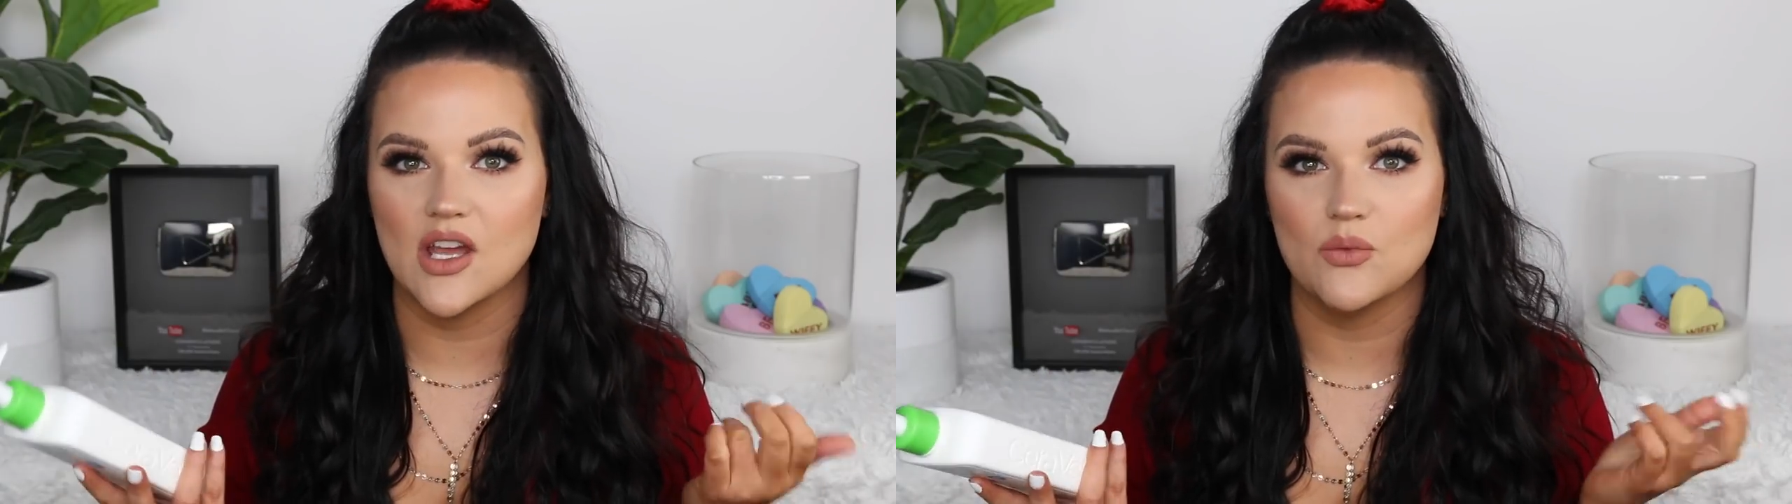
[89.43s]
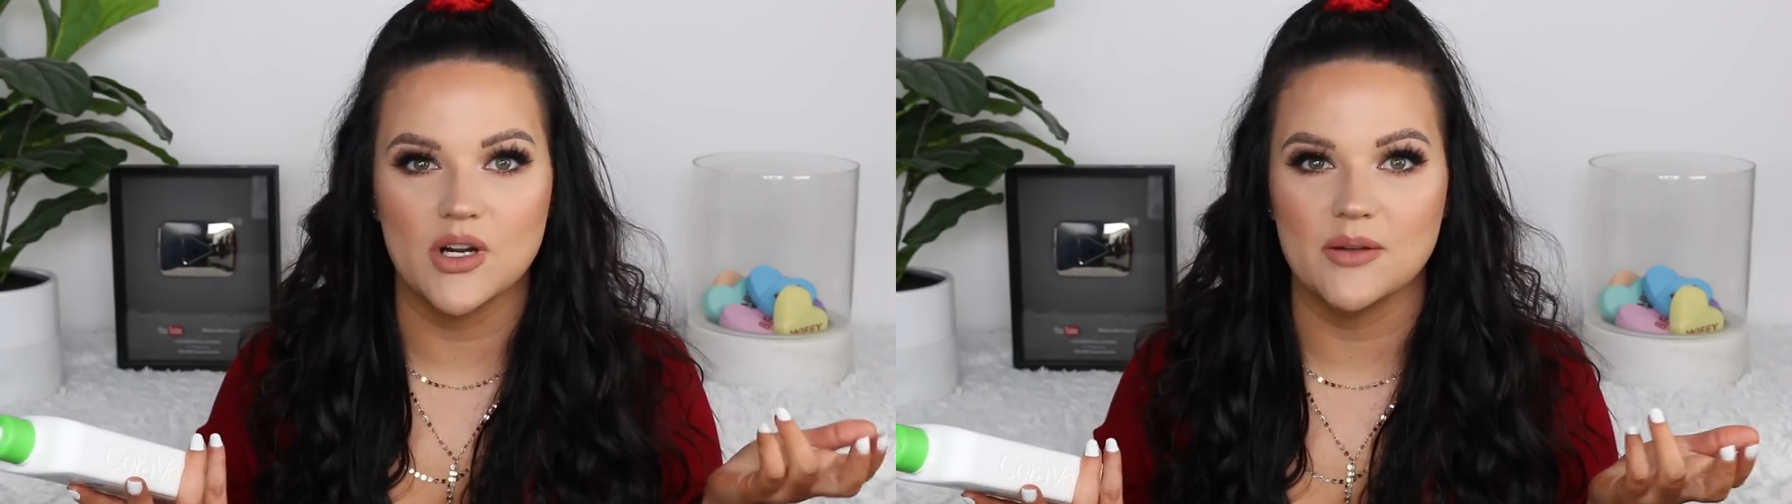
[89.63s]

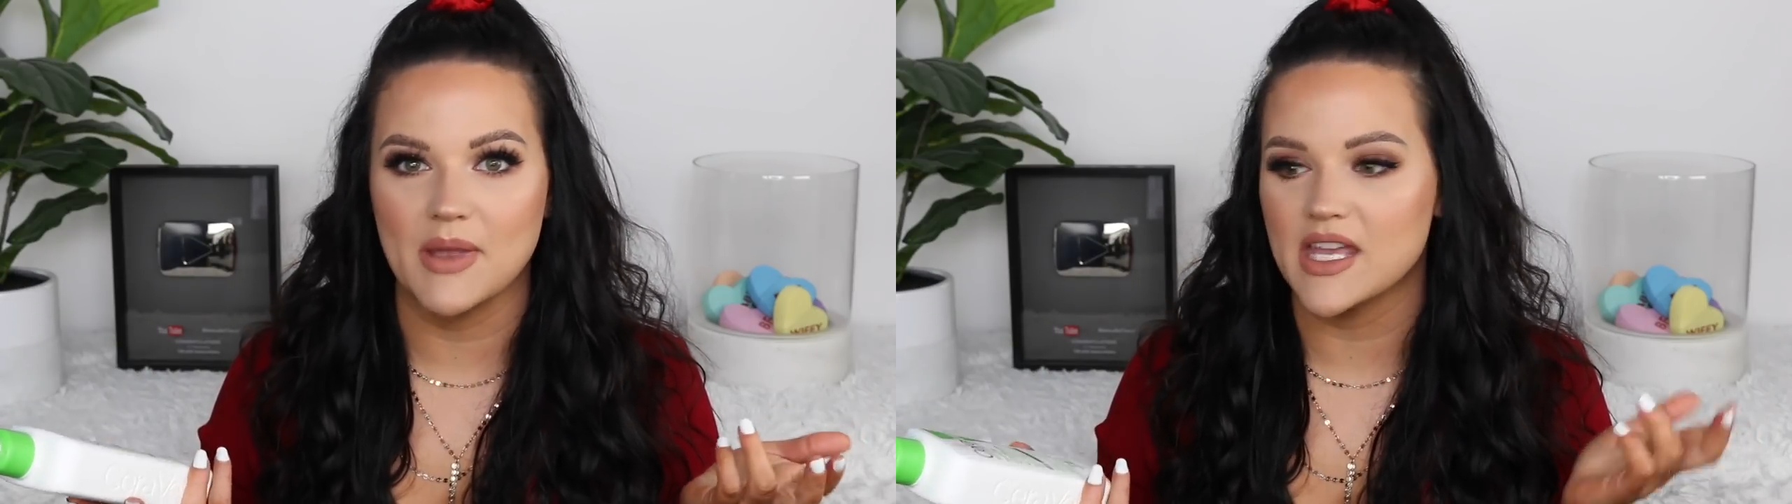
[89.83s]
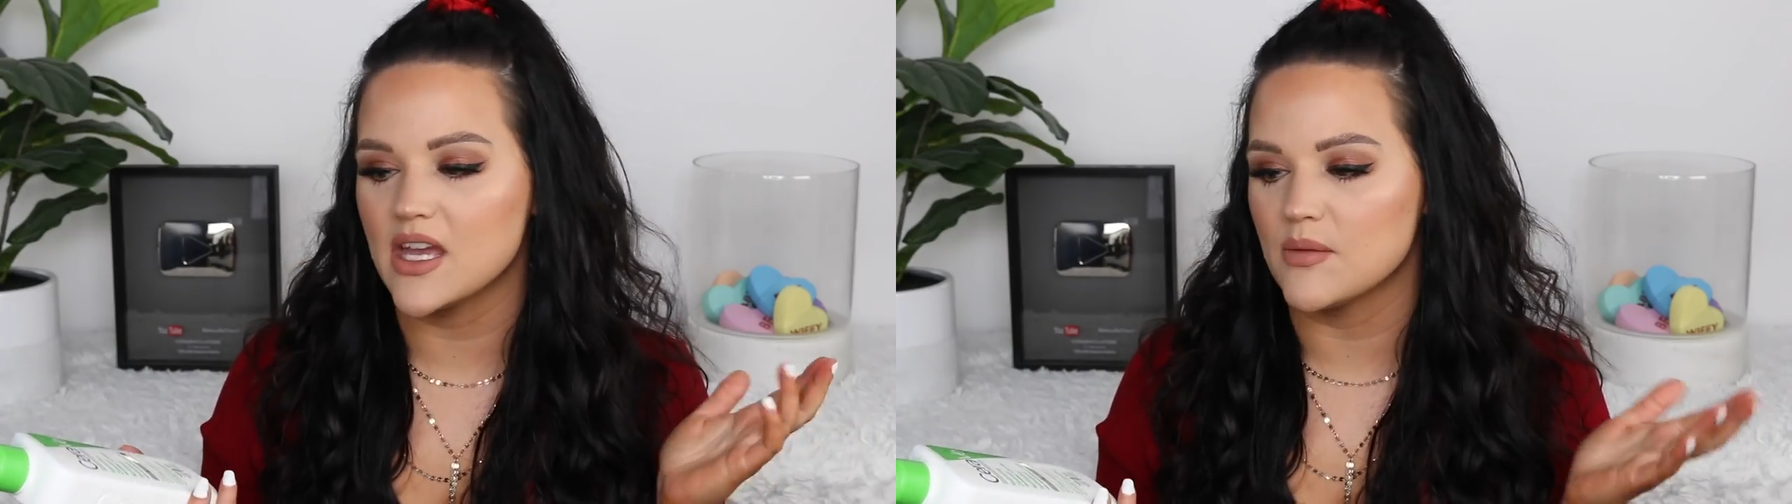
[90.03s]
not wearing
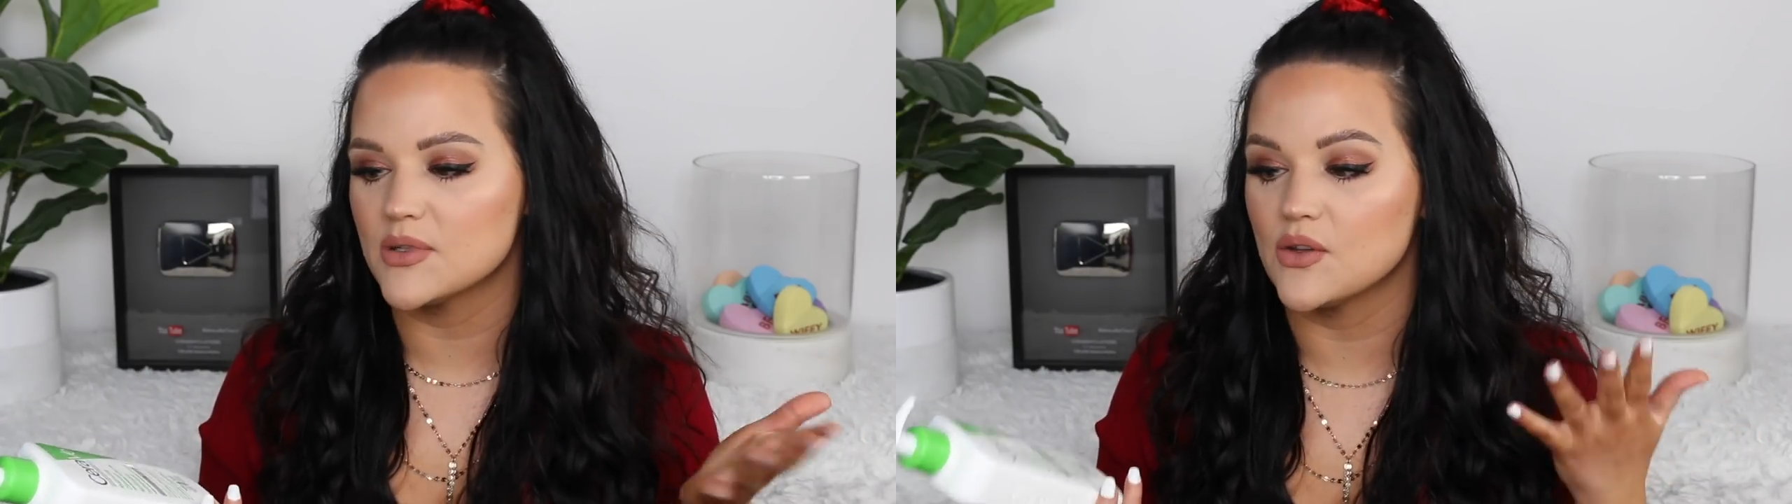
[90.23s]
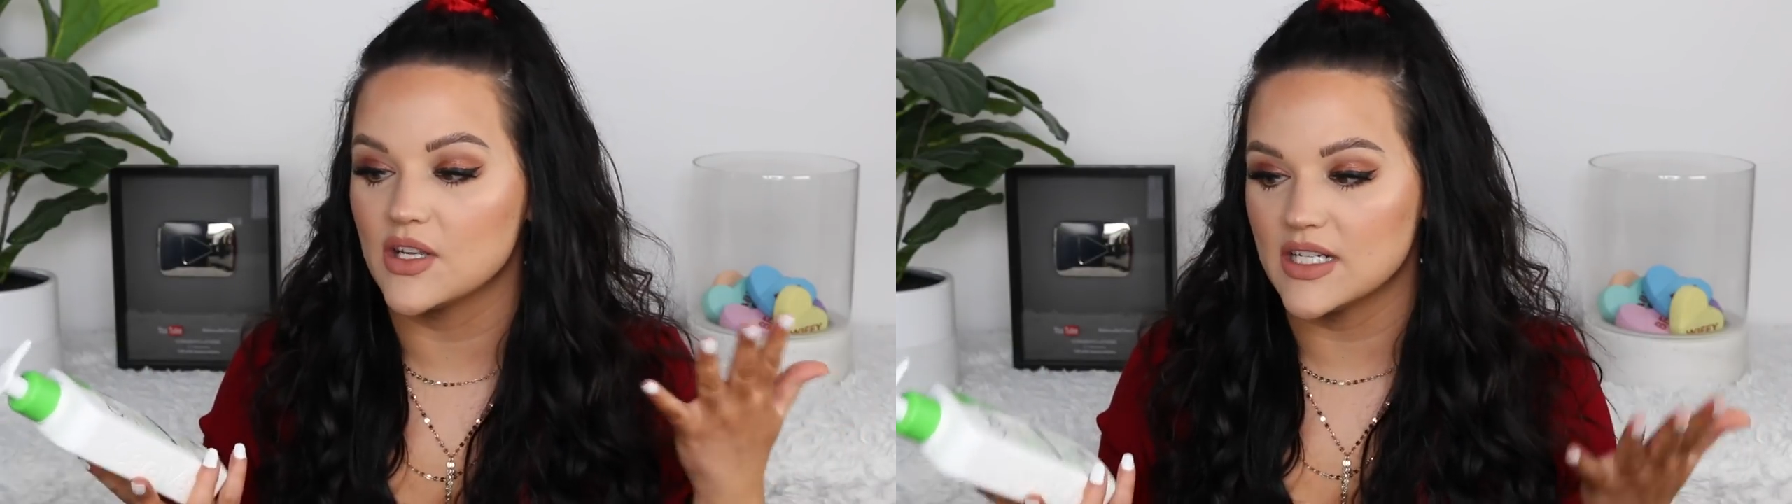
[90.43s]
makeup,
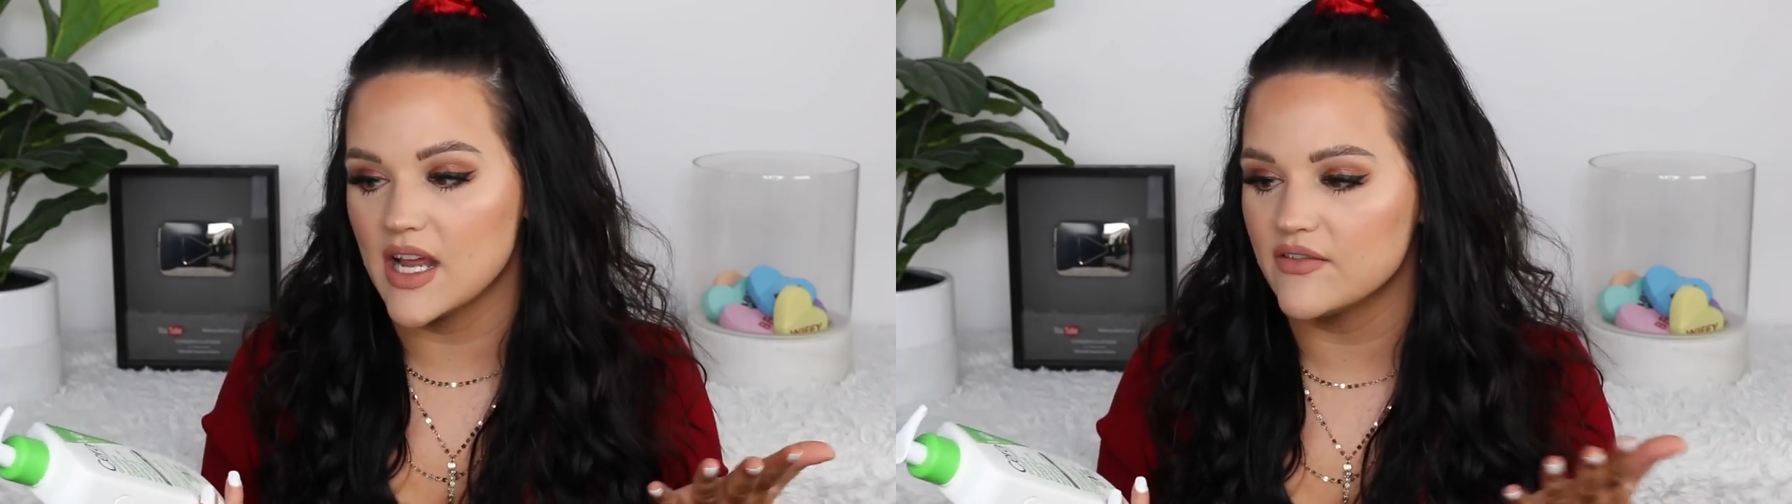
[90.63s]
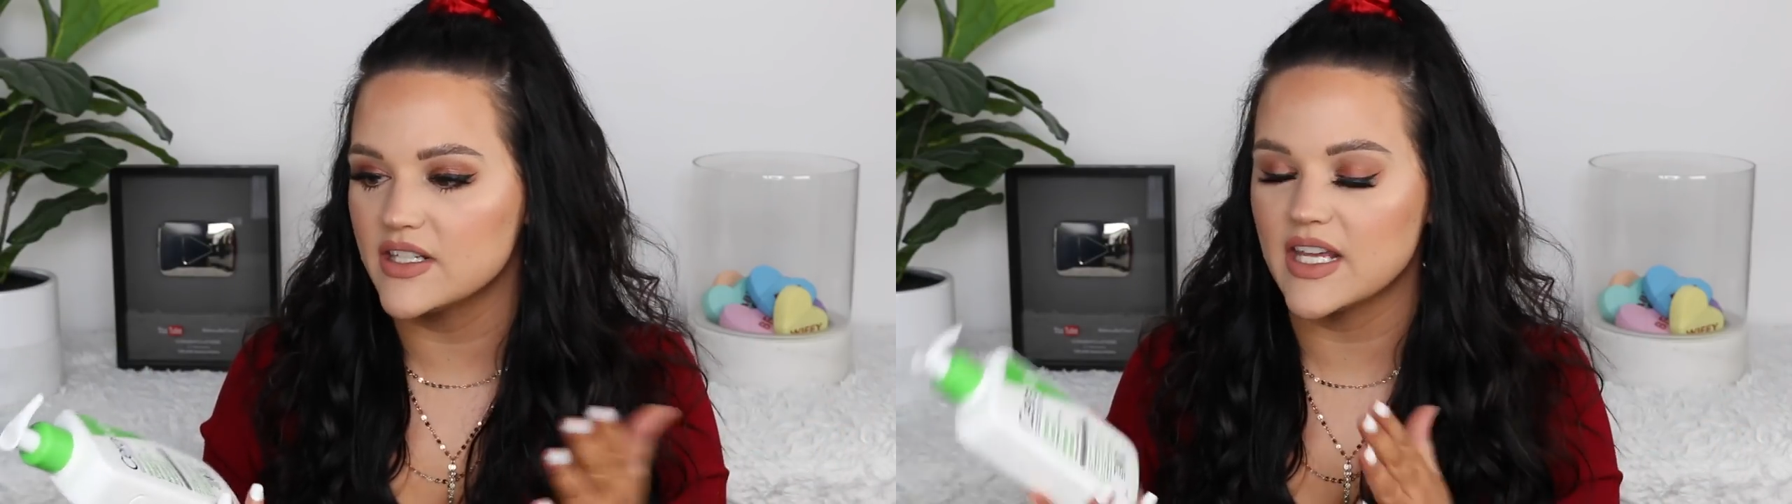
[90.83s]
so on an
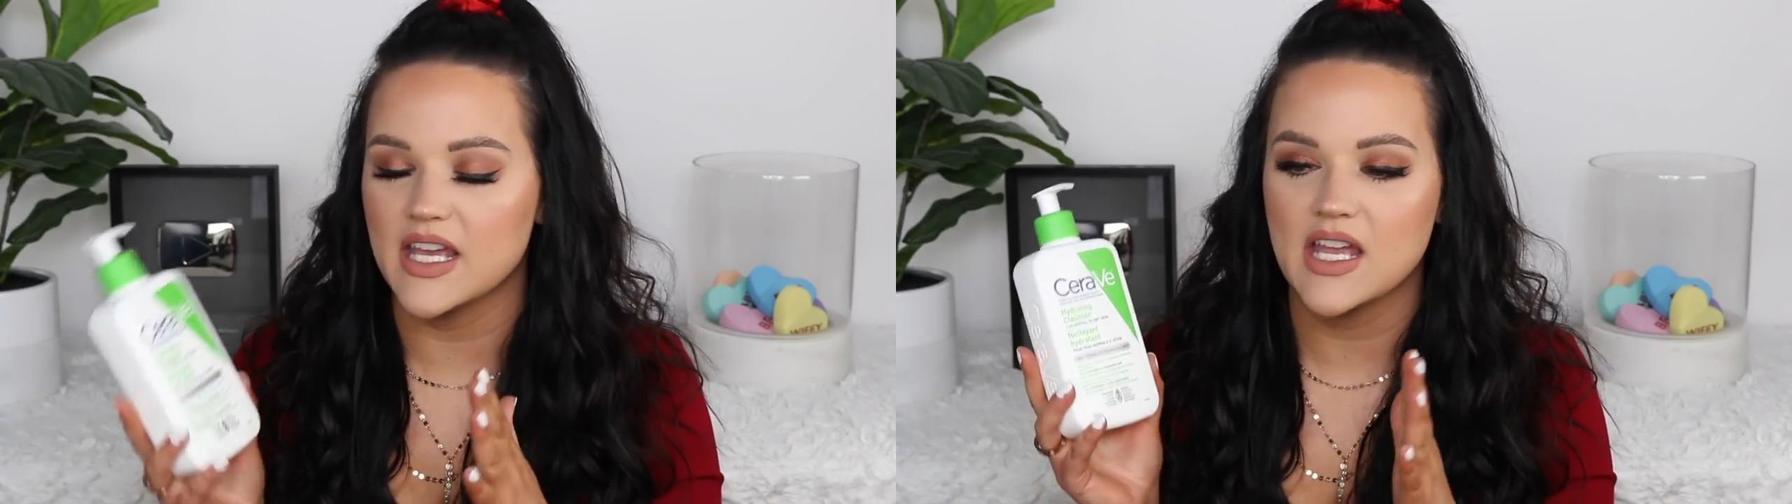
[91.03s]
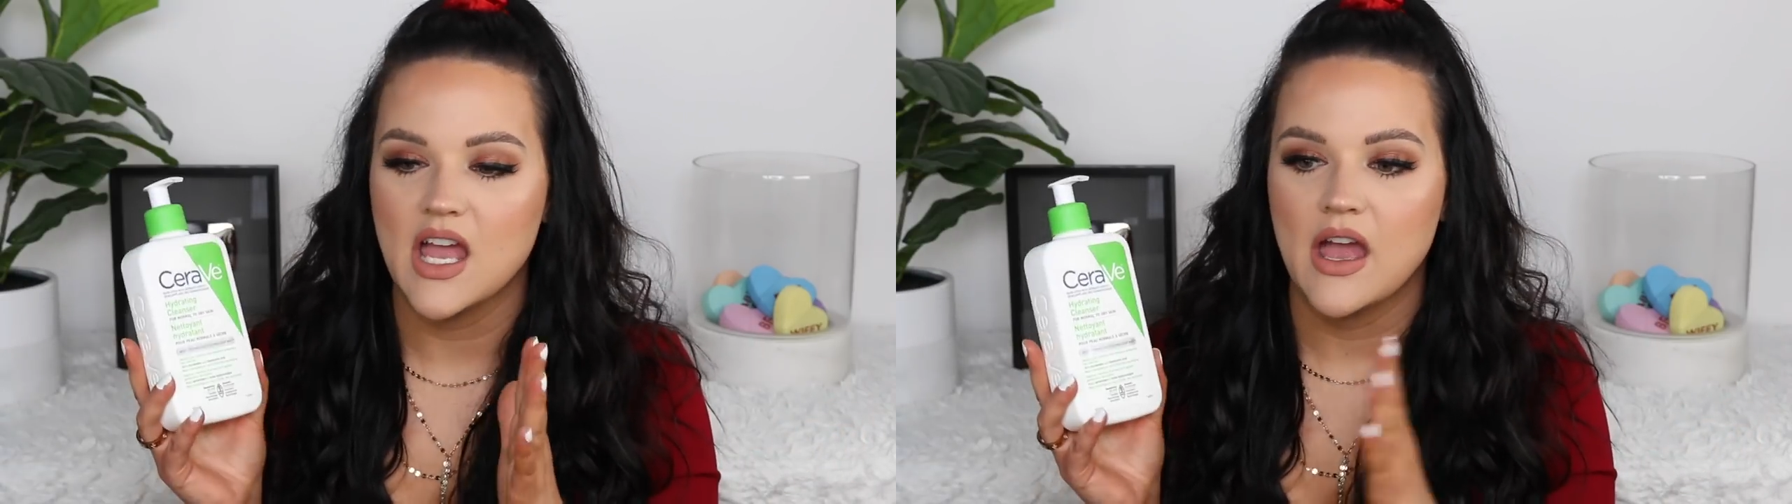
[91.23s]

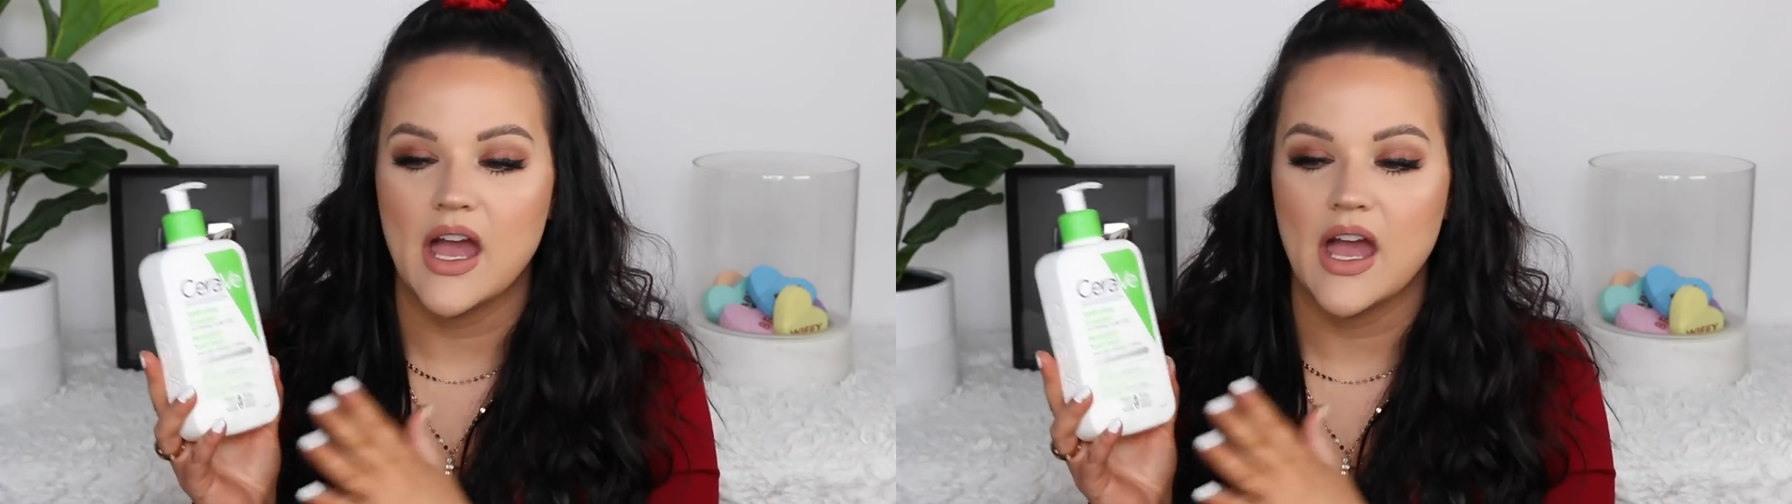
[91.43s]
everyday,